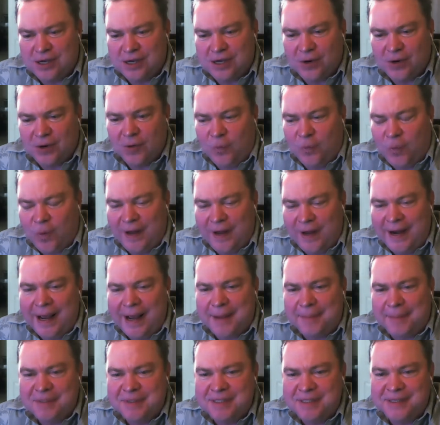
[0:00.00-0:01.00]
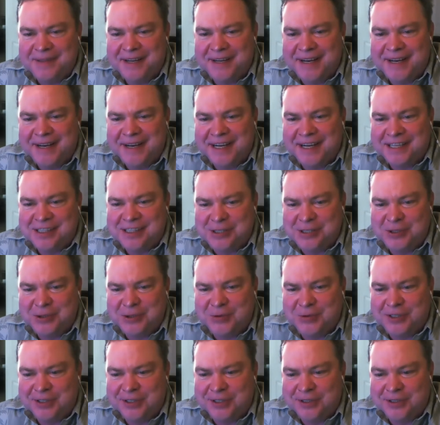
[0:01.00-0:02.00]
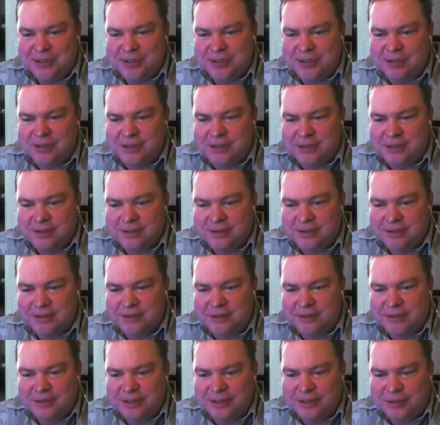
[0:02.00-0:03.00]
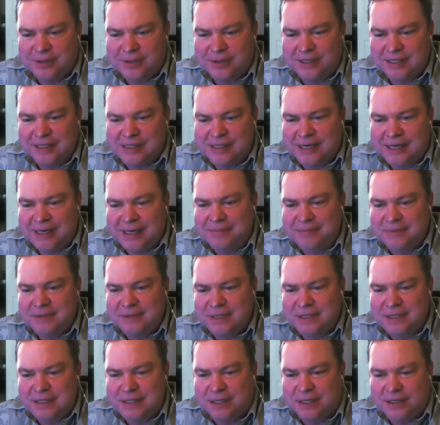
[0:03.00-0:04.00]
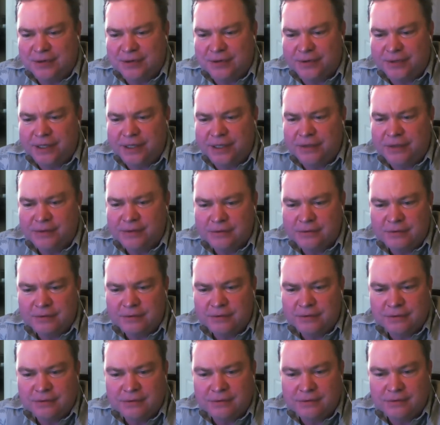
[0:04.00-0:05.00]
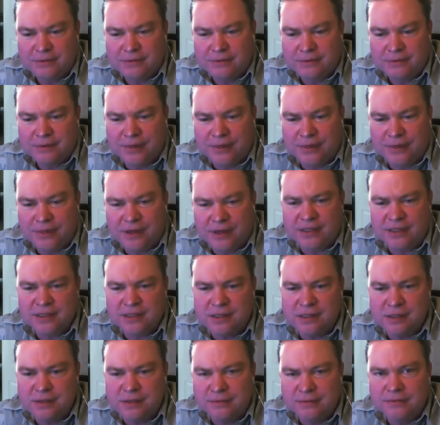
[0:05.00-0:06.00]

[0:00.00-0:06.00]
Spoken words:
what happens in the next 2 years during this lame duckery? Thoughts?